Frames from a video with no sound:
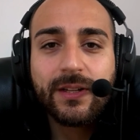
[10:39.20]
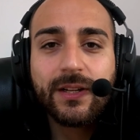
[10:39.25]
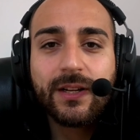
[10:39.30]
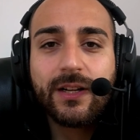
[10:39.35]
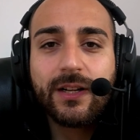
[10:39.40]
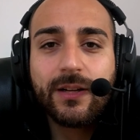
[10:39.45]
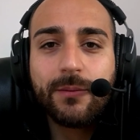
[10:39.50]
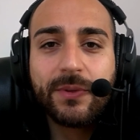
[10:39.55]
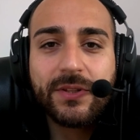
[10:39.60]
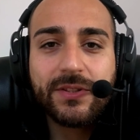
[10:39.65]

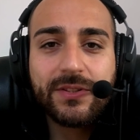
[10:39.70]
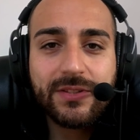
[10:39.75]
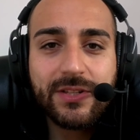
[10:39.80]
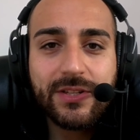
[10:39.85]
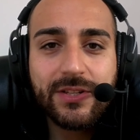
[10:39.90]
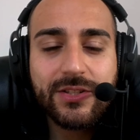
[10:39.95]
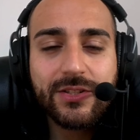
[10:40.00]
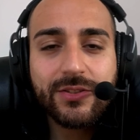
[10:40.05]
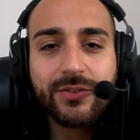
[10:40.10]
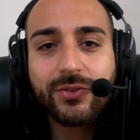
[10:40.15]
but
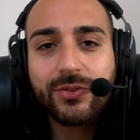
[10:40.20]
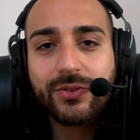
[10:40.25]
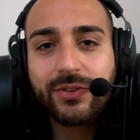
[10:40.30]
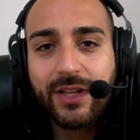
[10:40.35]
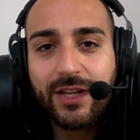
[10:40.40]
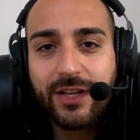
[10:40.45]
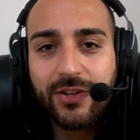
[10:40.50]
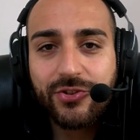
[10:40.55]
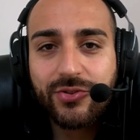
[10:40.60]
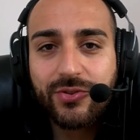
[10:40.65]
these
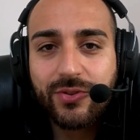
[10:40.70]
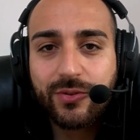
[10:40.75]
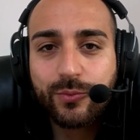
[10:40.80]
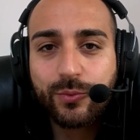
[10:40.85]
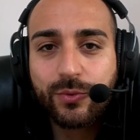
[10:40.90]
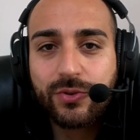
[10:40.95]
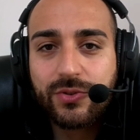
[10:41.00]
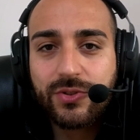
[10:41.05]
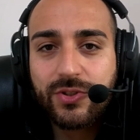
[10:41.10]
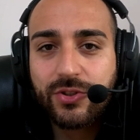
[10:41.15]
international
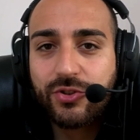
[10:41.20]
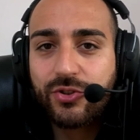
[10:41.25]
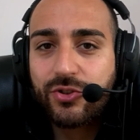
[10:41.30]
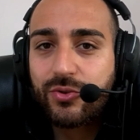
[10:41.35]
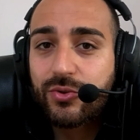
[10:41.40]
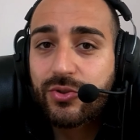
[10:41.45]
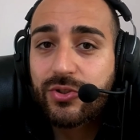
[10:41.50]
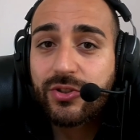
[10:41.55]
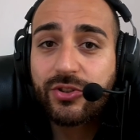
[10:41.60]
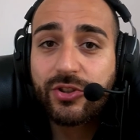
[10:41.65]
words are
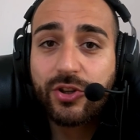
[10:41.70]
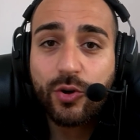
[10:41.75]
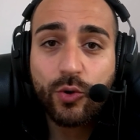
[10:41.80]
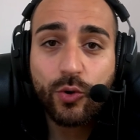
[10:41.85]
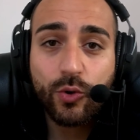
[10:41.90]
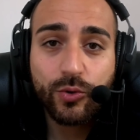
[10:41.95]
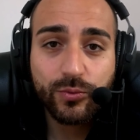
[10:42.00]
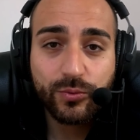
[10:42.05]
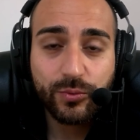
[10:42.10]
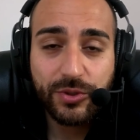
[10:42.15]
used in the
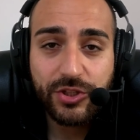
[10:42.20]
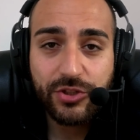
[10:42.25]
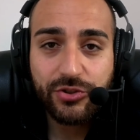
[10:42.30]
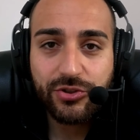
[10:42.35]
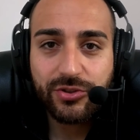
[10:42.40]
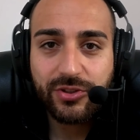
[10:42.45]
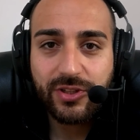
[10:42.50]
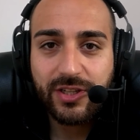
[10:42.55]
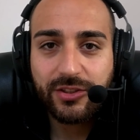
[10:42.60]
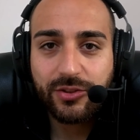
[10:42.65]
whole
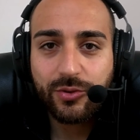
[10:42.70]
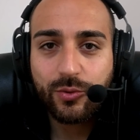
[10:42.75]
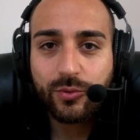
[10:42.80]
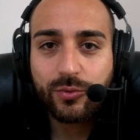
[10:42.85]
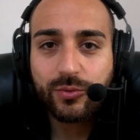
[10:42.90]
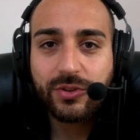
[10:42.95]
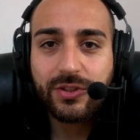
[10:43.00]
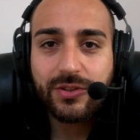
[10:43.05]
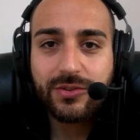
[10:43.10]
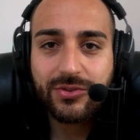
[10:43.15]
region, not
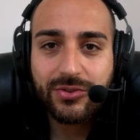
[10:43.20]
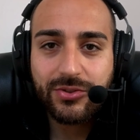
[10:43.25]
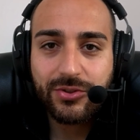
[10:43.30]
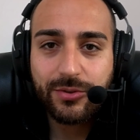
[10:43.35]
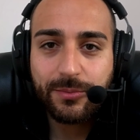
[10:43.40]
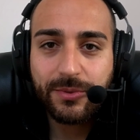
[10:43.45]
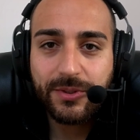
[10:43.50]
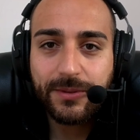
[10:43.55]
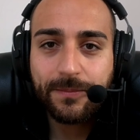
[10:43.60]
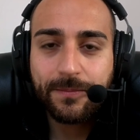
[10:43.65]
only in
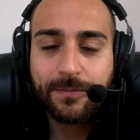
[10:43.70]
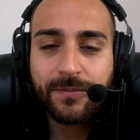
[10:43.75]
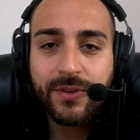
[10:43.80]
Serbia.